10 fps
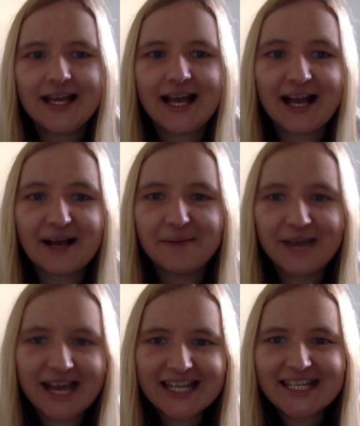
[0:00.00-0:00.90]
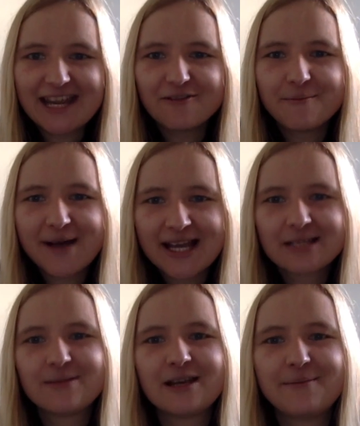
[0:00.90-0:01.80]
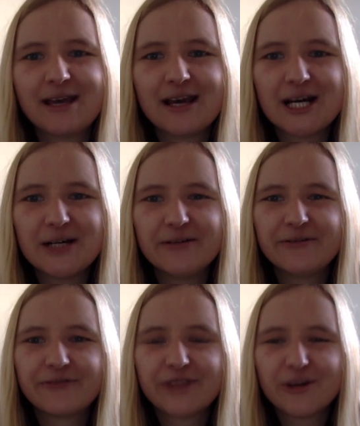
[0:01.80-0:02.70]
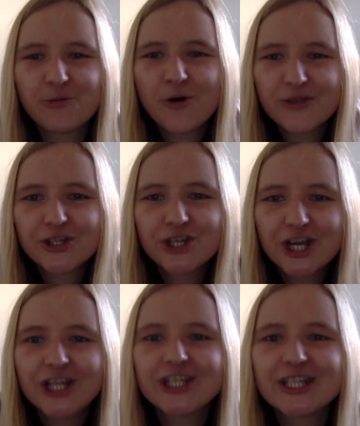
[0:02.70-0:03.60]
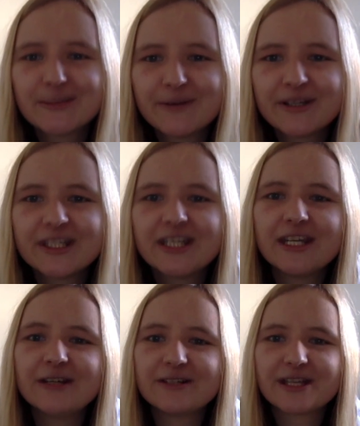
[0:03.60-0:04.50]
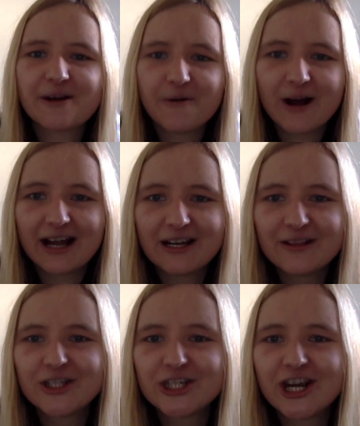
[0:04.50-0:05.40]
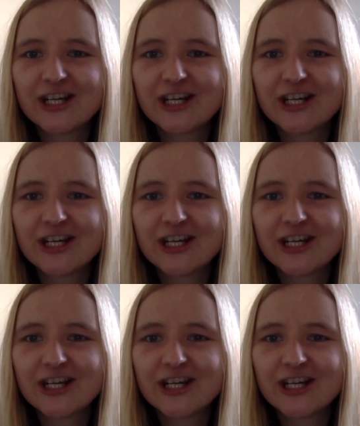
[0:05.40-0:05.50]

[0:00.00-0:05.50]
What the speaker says: And it reminds me a bit of what the church is supposed to do. So I know the church